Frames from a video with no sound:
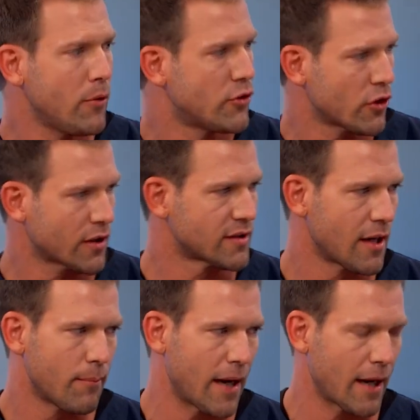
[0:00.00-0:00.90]
you took a
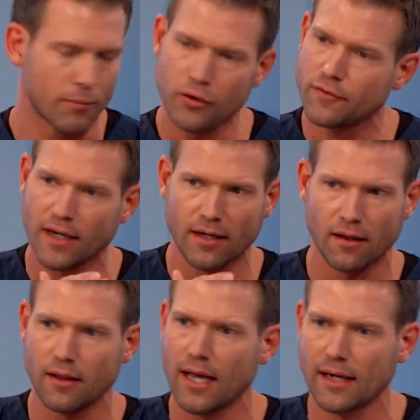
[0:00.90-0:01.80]
step back, but you've taken a
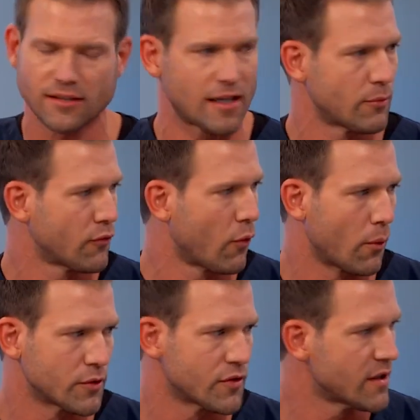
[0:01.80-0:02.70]
lot of steps
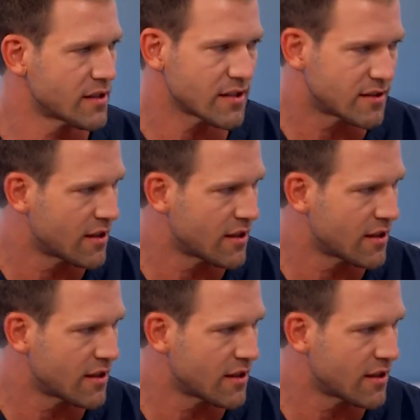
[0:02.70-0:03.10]
forward. So this is